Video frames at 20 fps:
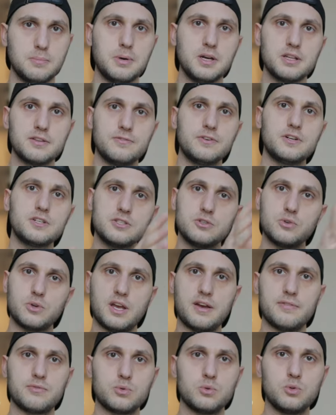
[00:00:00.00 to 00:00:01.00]
But first you
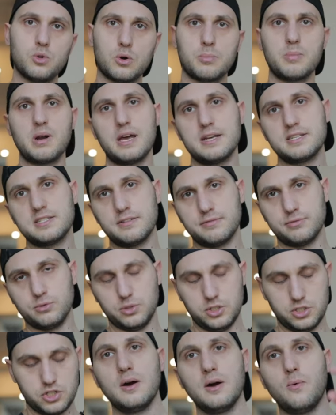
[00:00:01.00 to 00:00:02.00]
have to normalize the
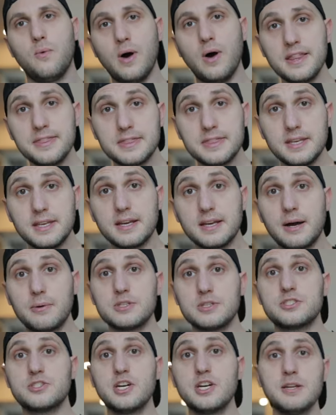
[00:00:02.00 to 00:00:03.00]
footage. One thing I
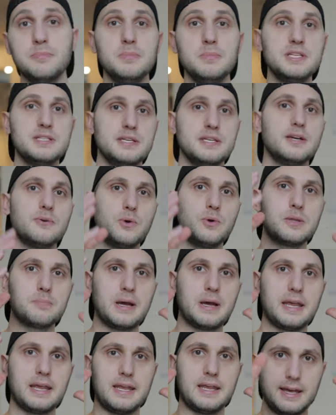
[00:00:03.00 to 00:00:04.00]
was really missing with
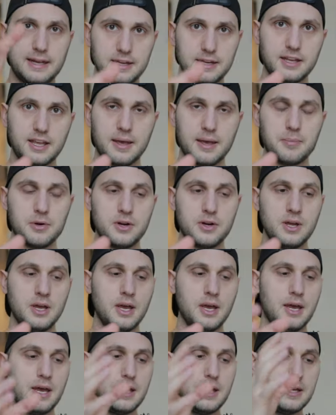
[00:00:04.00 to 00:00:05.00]
my Canon camera
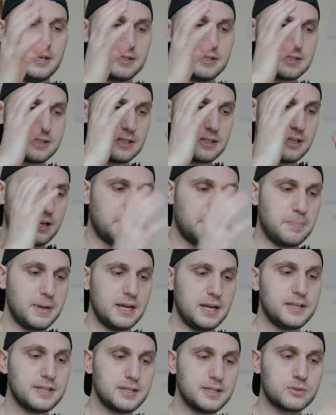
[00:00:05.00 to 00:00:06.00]
is the
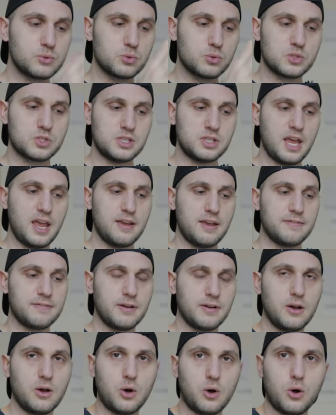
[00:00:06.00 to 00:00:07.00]
ability to save
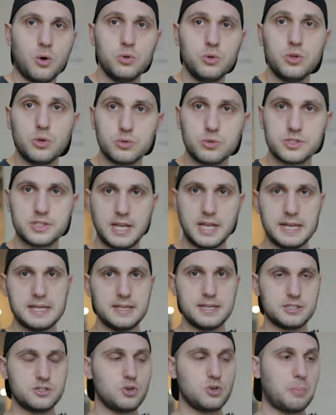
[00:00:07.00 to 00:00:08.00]
all those
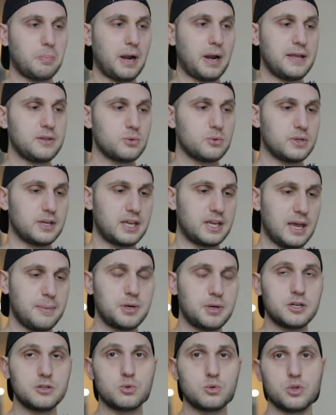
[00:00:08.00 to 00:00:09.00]
settings you apply to the
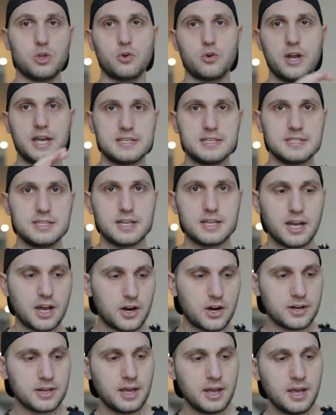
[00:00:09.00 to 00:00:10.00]
camera to your SD
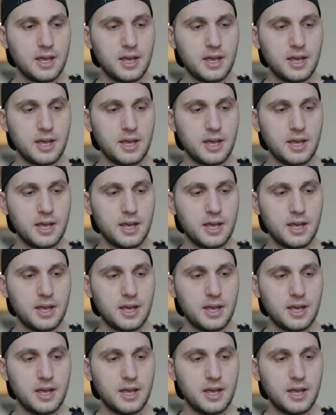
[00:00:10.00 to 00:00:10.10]
card.